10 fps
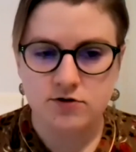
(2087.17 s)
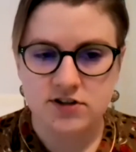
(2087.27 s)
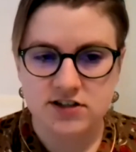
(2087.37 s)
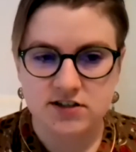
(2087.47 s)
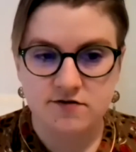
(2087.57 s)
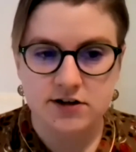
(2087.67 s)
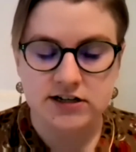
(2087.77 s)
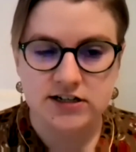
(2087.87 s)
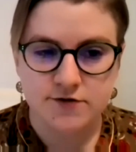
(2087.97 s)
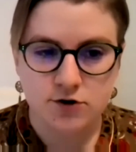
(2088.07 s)
oh, this is a
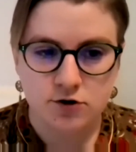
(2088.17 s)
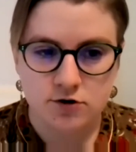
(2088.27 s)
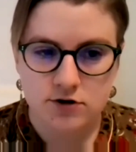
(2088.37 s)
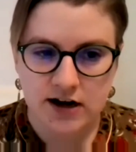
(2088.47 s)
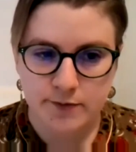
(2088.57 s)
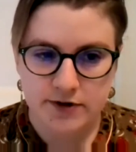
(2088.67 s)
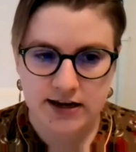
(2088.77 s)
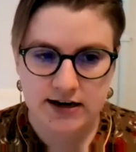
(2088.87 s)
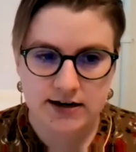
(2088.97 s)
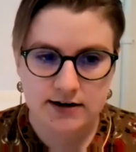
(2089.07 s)
very difficult,
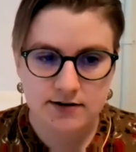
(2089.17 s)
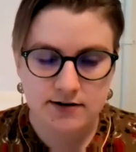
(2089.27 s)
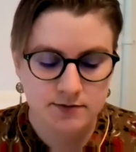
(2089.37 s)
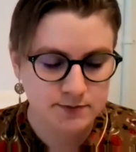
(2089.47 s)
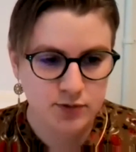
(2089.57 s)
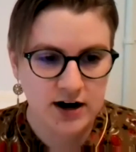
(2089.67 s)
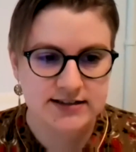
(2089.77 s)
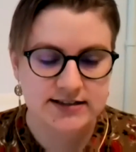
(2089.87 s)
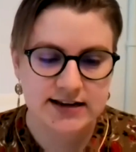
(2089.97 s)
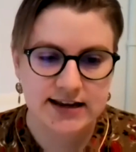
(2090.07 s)
complicated
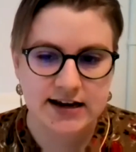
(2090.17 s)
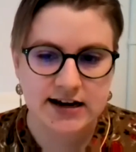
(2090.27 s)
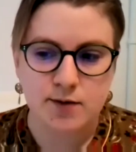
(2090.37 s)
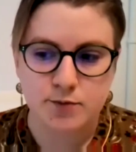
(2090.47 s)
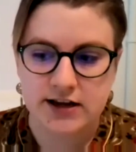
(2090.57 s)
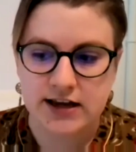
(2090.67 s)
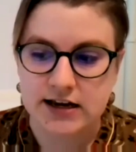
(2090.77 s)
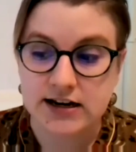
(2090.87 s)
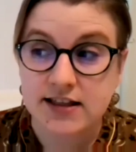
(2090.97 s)
process I can't comprehend.